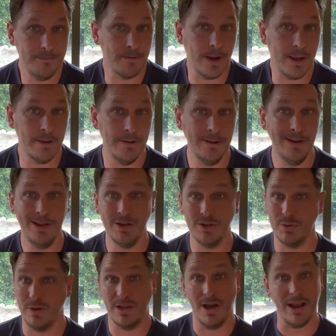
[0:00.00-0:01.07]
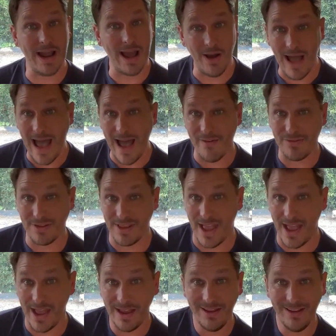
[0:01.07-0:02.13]
right? Do we cut out half the
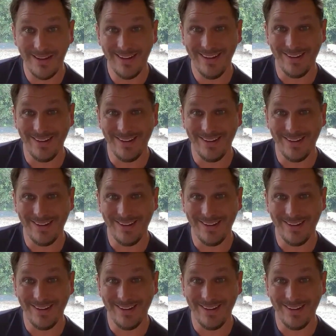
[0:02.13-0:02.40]
day?